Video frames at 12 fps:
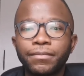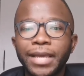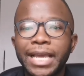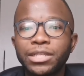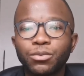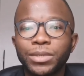
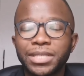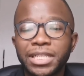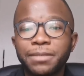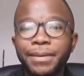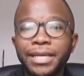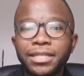as was
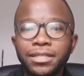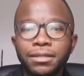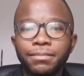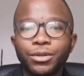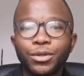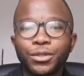
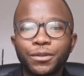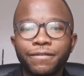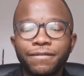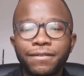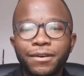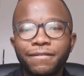expected because
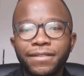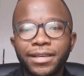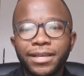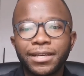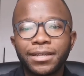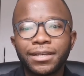of
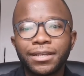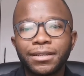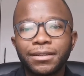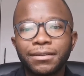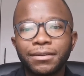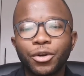the
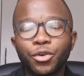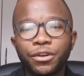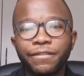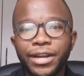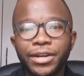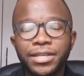
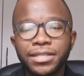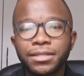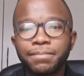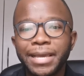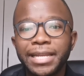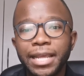
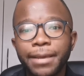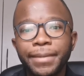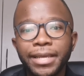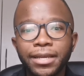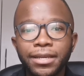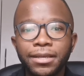coronavirus
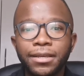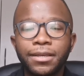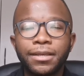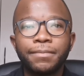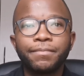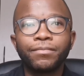pandemic.
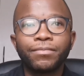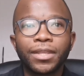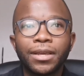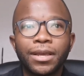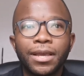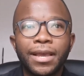
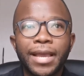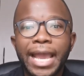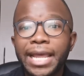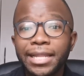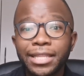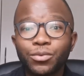
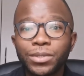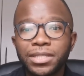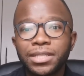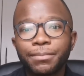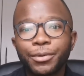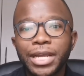And this
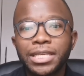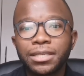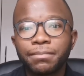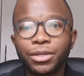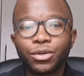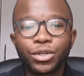wasn't
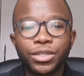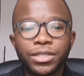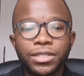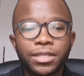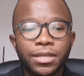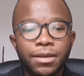surprising
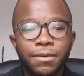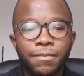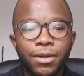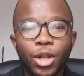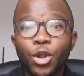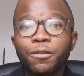because
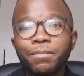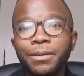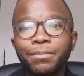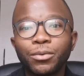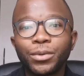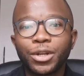a lot of
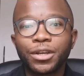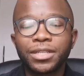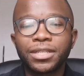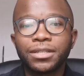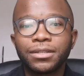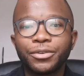people were
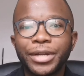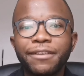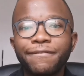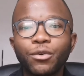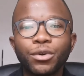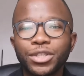not
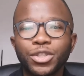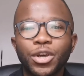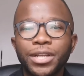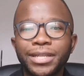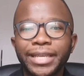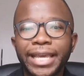really focused
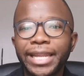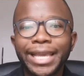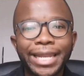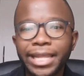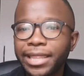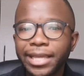on
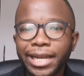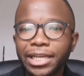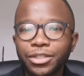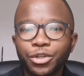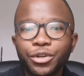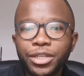getting anything
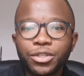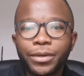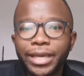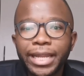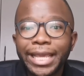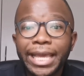luxurious or
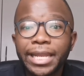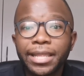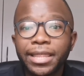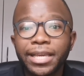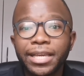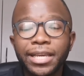getting
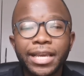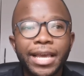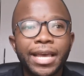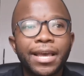anything